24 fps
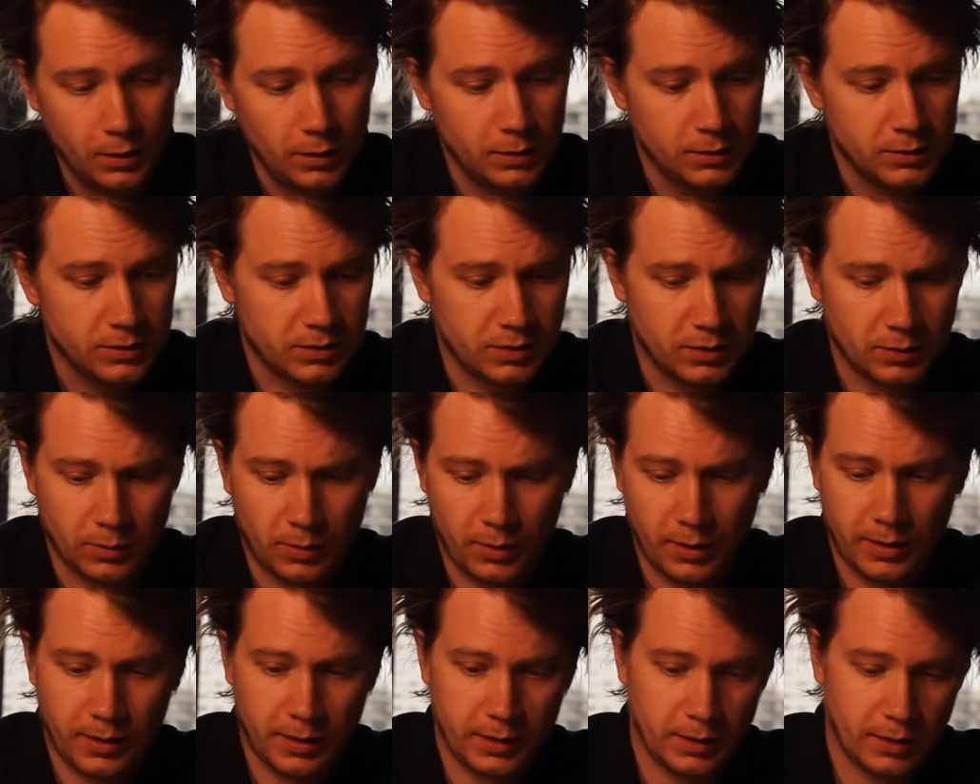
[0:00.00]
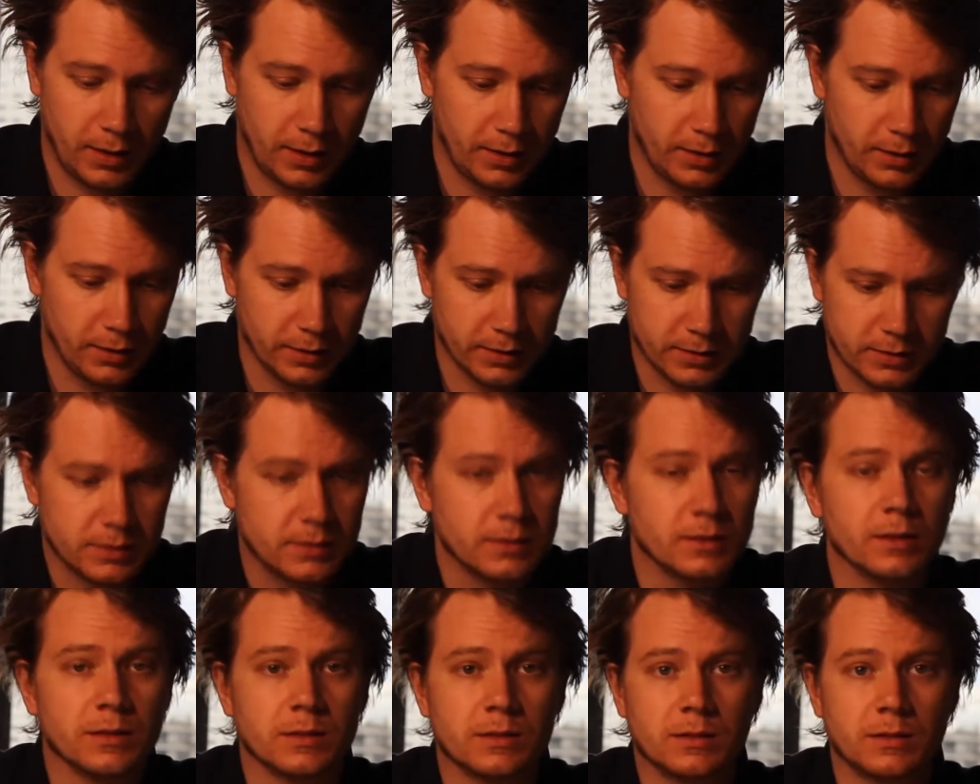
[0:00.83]
So let's
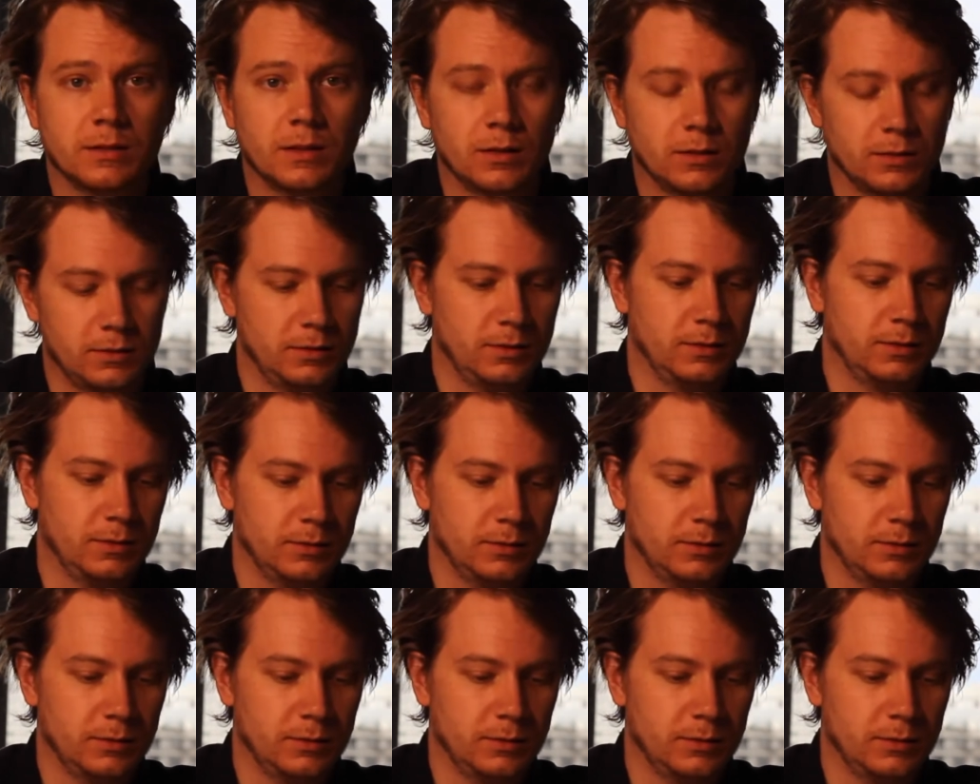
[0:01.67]
start